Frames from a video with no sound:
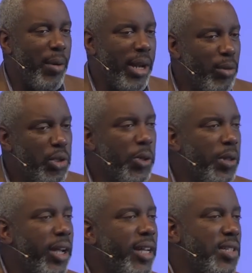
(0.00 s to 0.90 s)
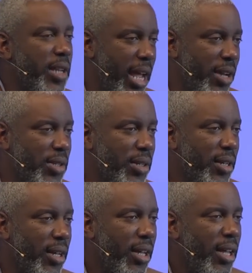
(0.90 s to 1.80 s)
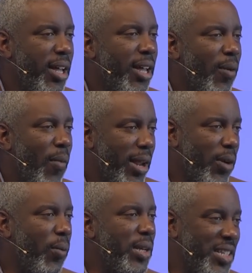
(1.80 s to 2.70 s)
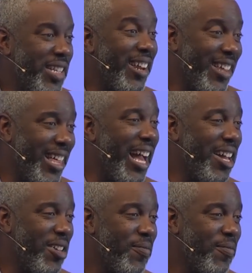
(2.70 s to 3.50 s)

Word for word: but I'm sure there is an answer. Why don't we study that?